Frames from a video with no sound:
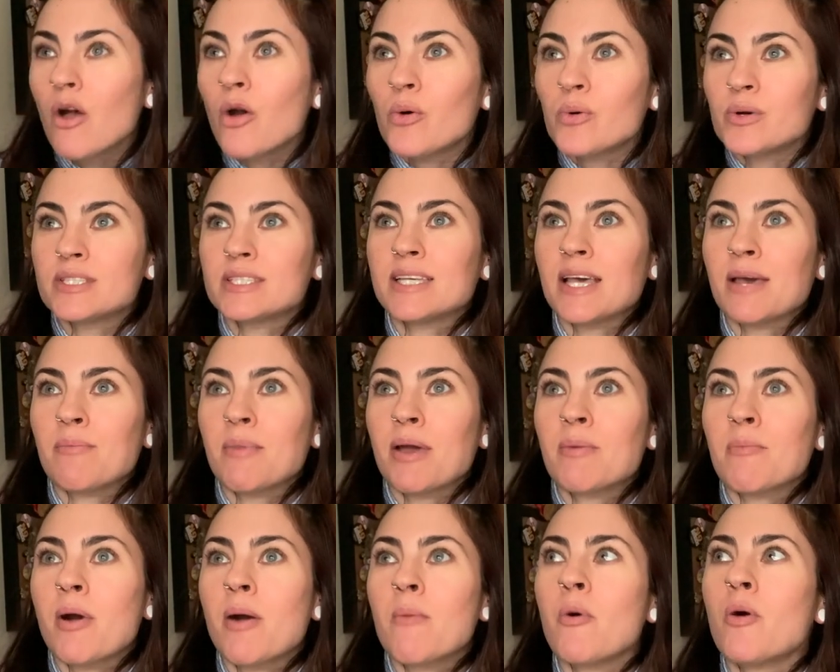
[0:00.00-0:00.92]
was that my
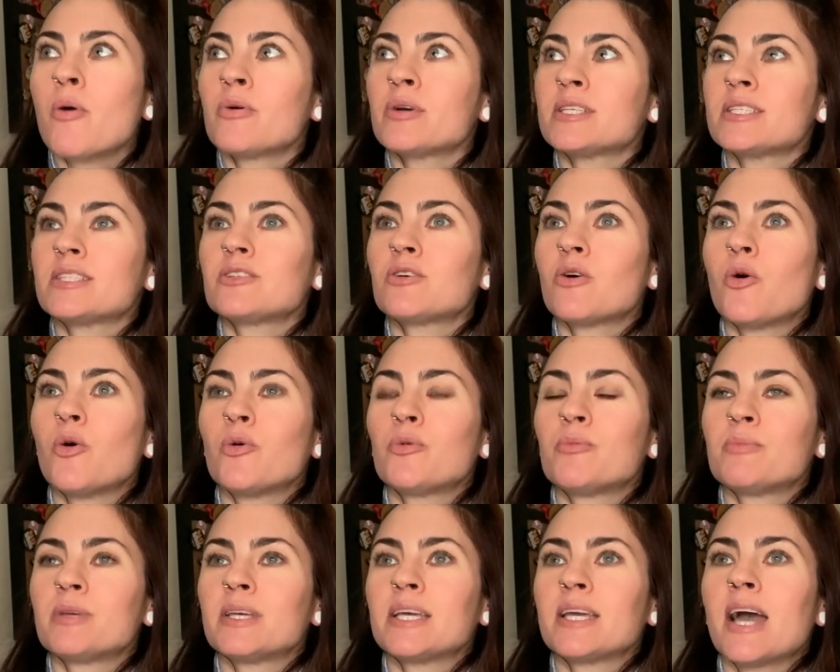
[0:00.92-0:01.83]
mom always
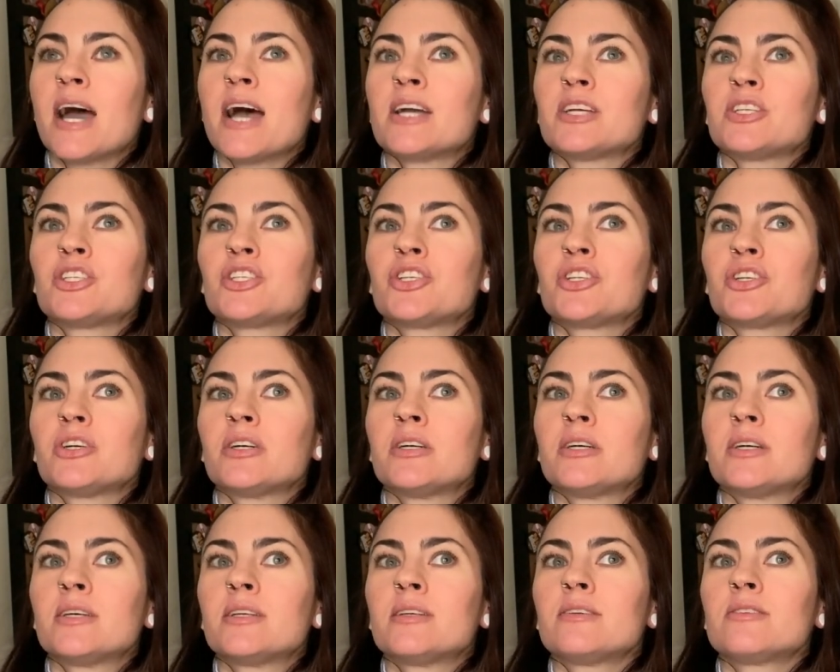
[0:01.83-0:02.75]
told me I
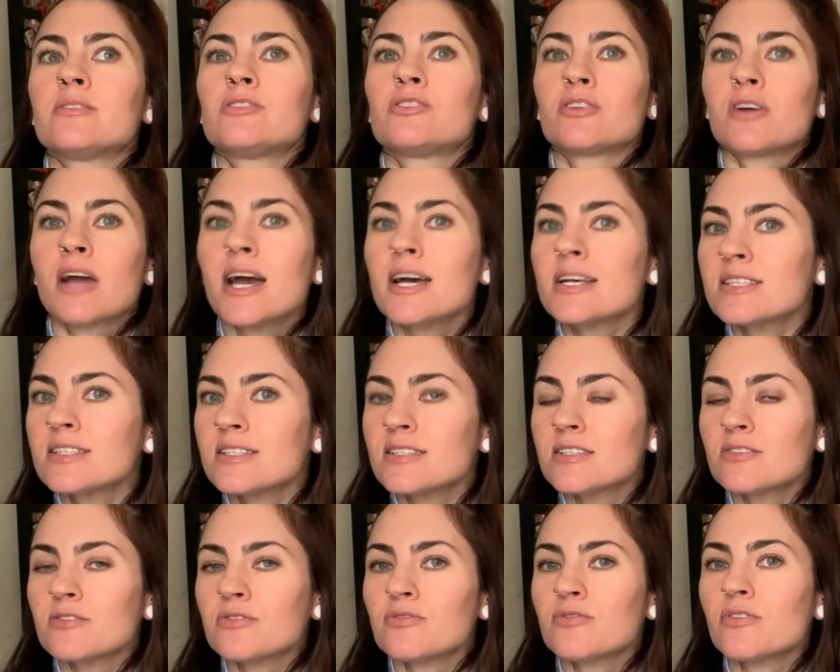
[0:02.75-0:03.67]
should
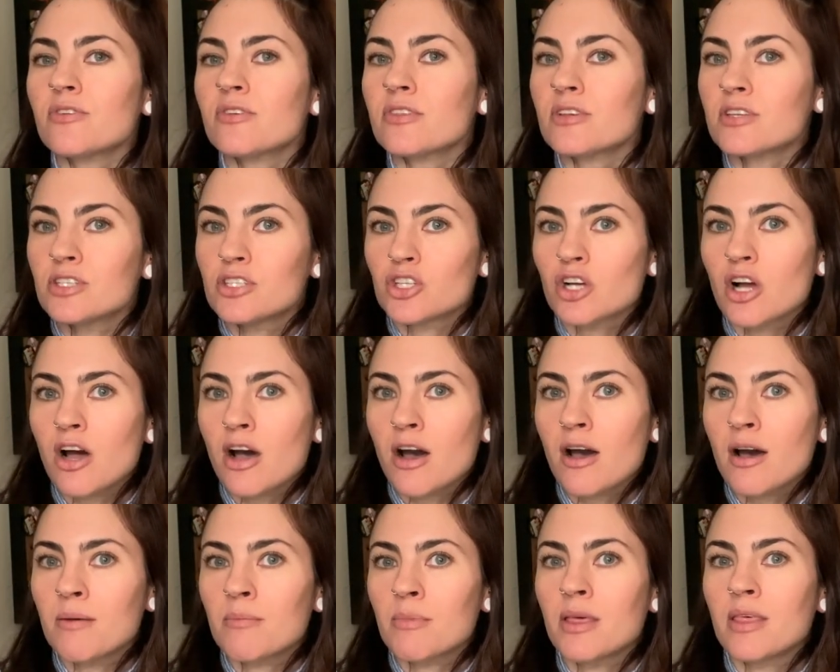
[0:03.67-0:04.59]
dress for the
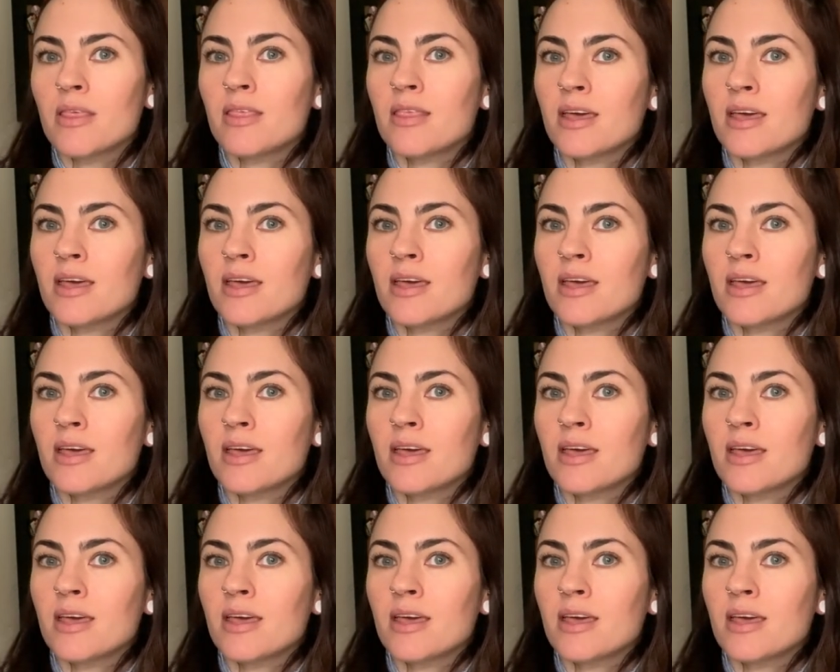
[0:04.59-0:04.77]
job